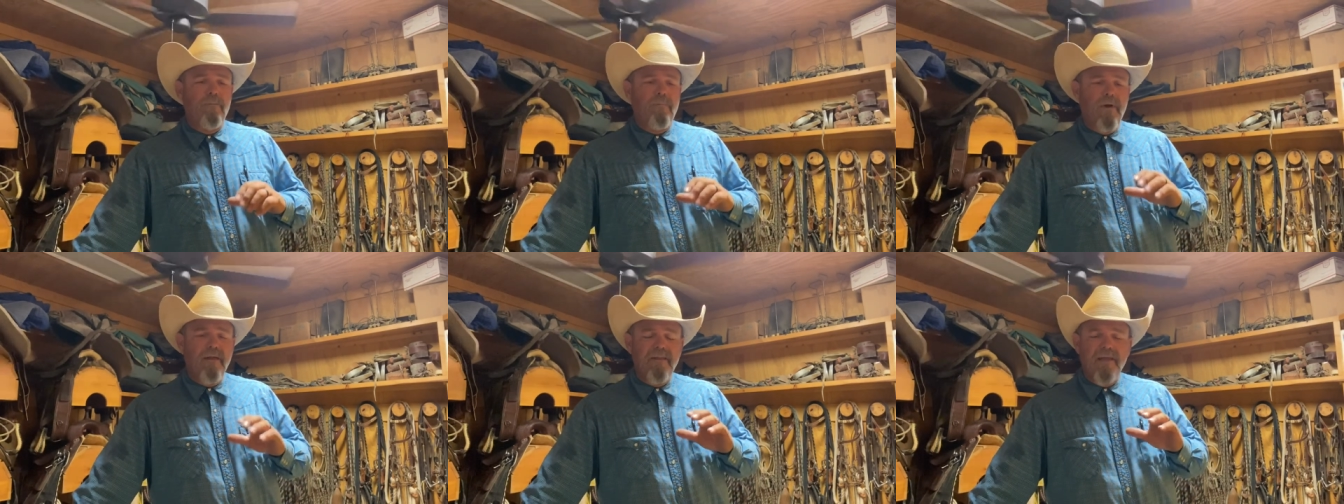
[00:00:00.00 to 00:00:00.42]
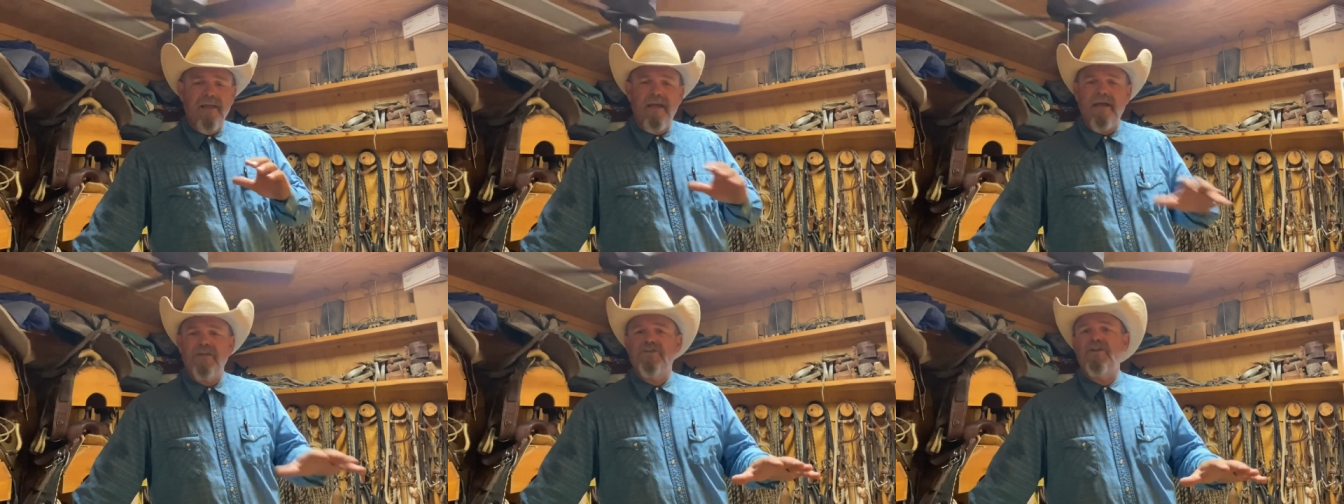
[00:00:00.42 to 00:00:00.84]
pray that
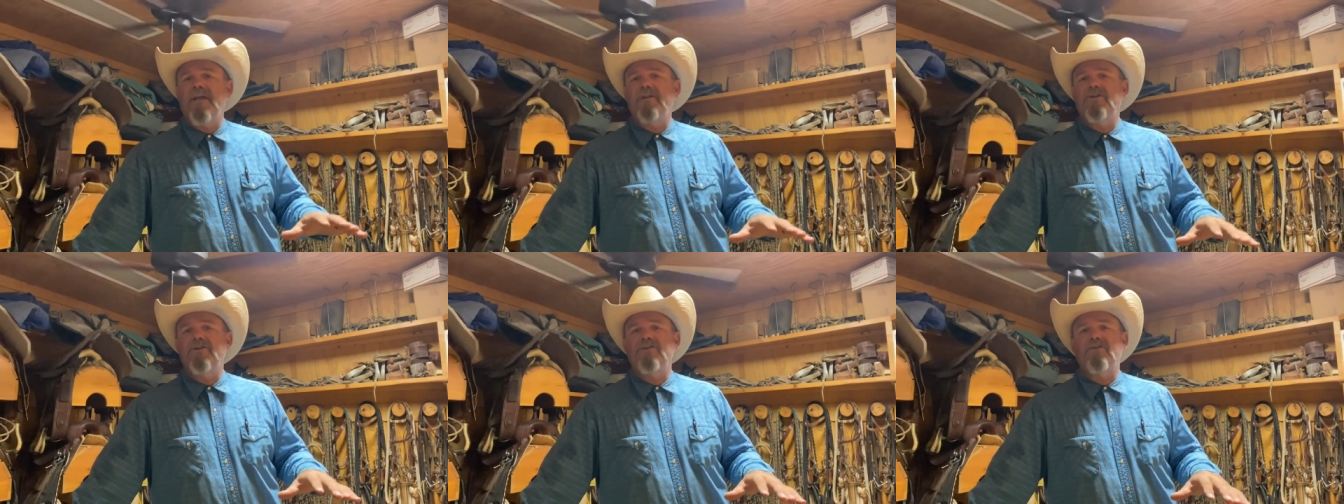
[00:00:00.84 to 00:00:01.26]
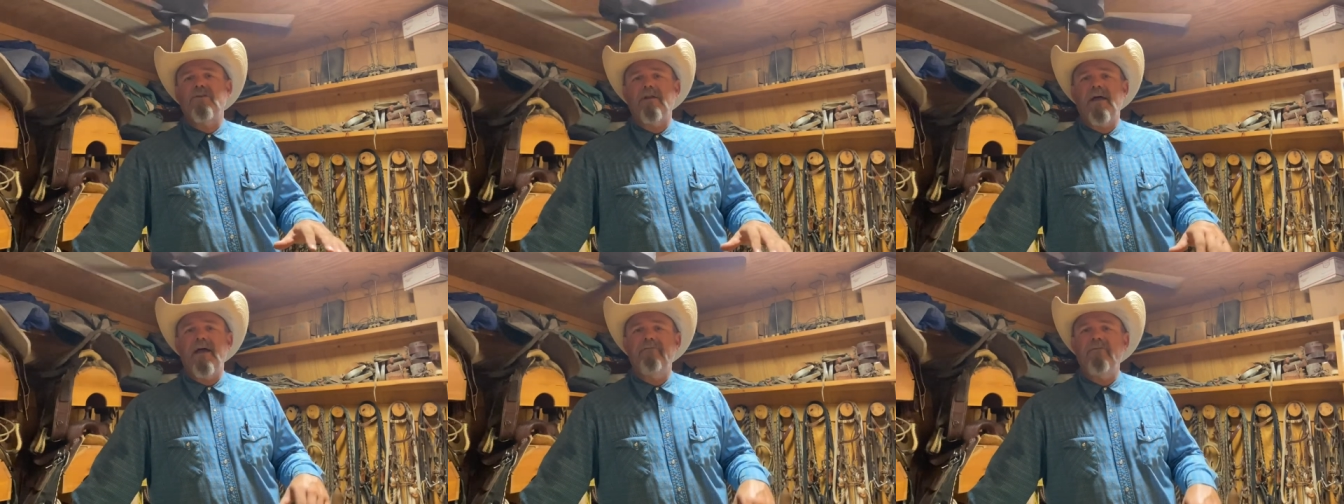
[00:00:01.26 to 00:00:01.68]
God changes your
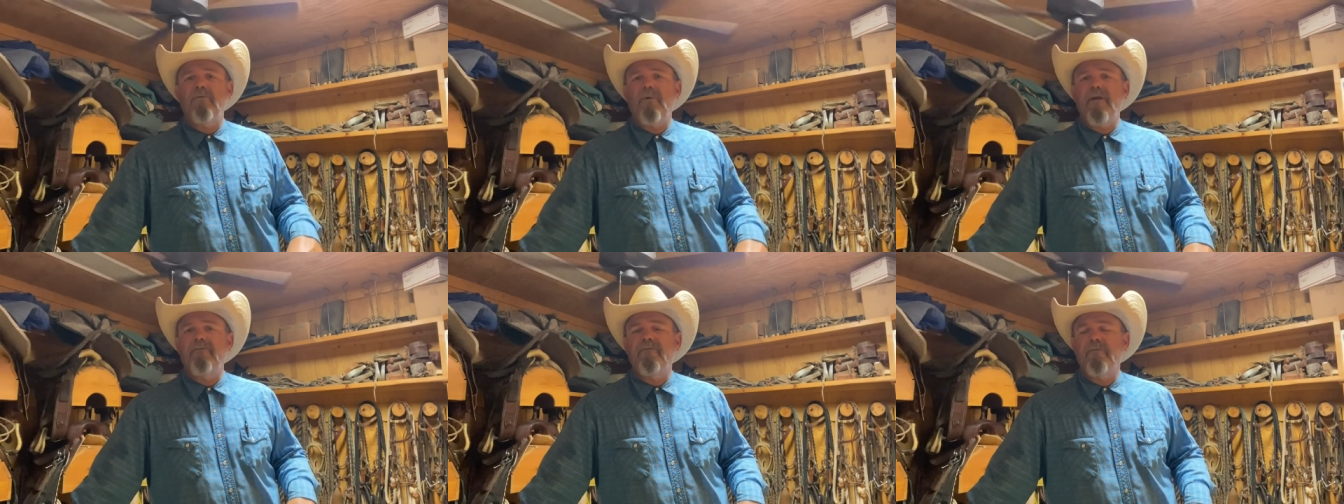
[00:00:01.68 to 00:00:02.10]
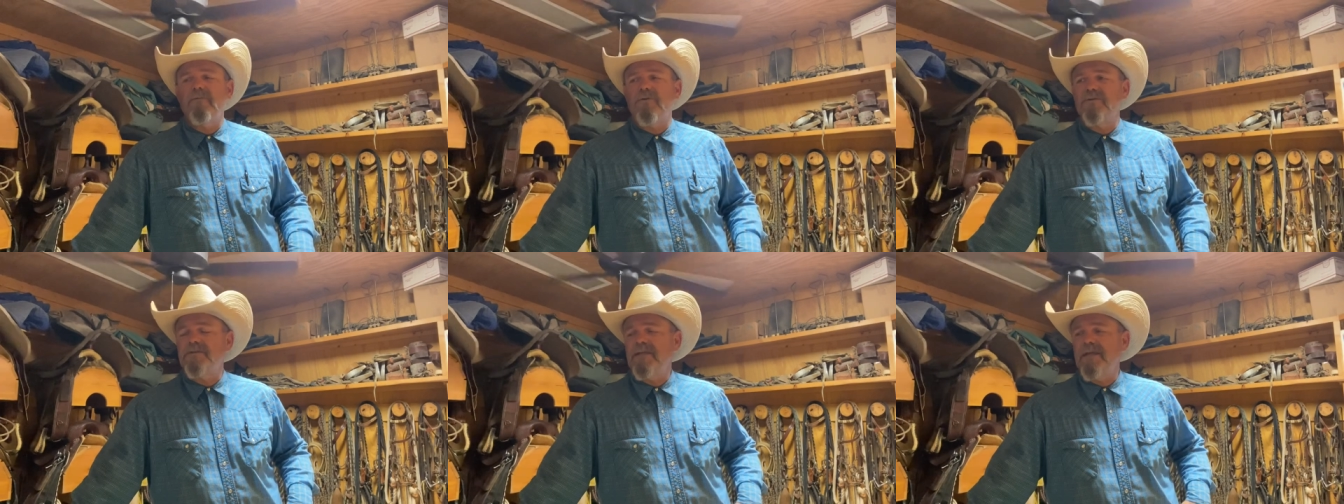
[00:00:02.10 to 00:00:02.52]
life away from
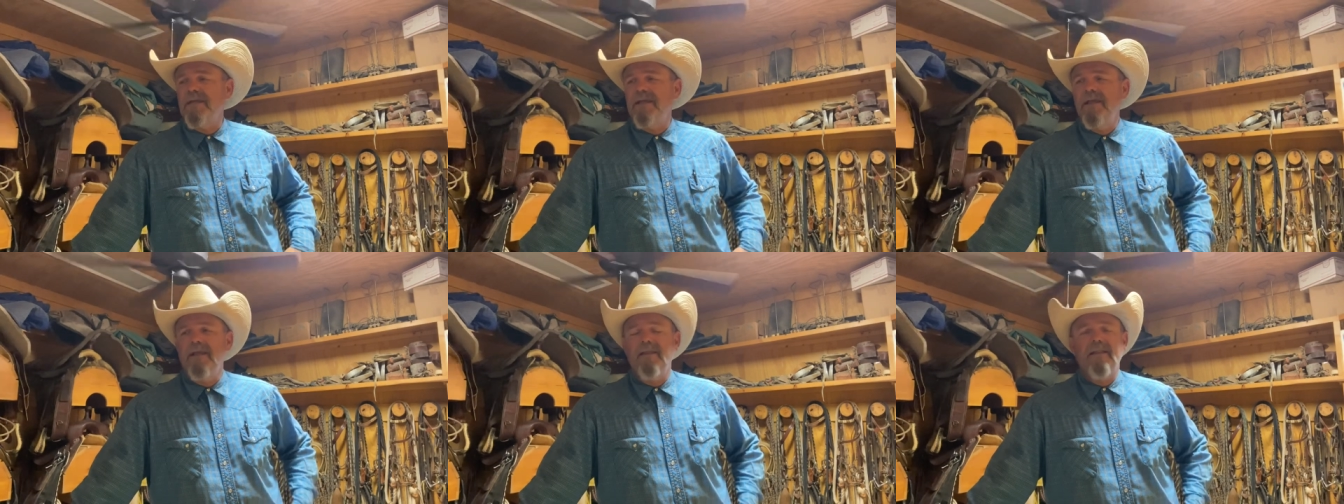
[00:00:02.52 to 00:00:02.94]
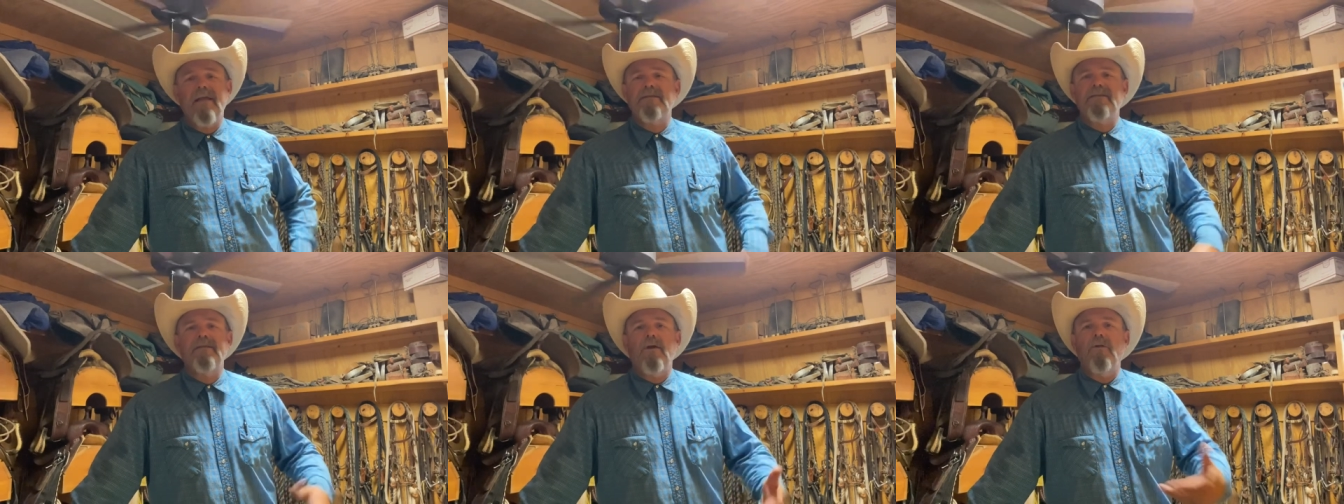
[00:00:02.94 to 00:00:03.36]
your sin.
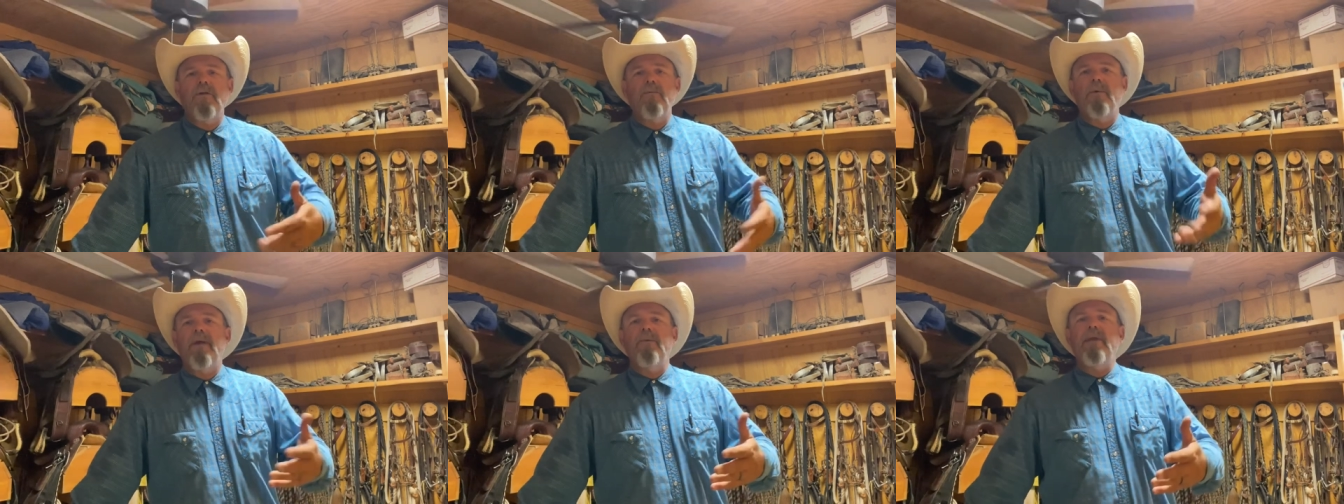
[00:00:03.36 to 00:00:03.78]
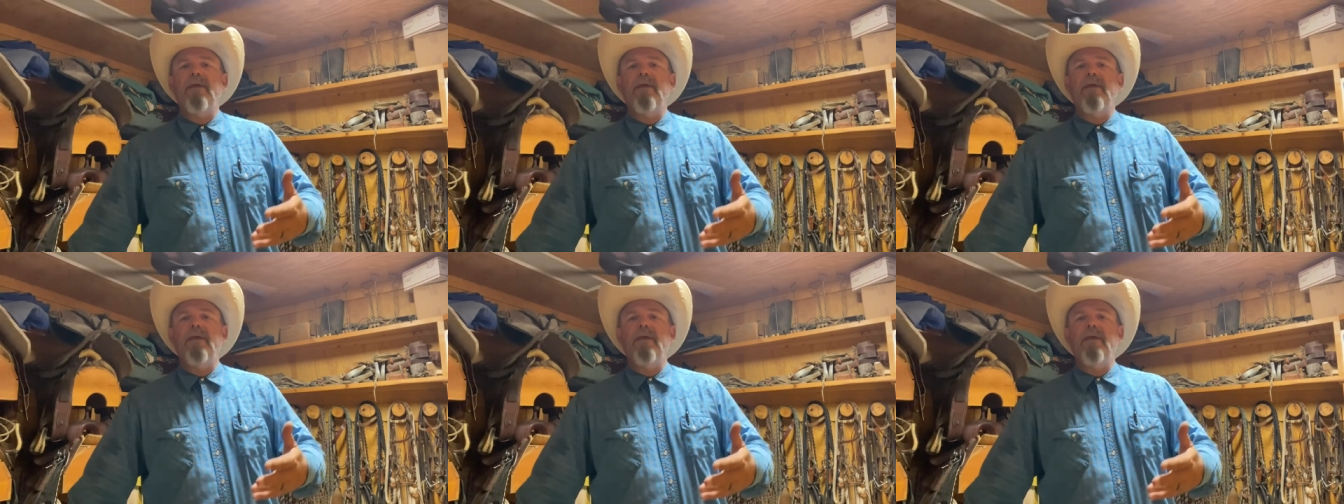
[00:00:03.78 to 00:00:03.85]
That's the only way we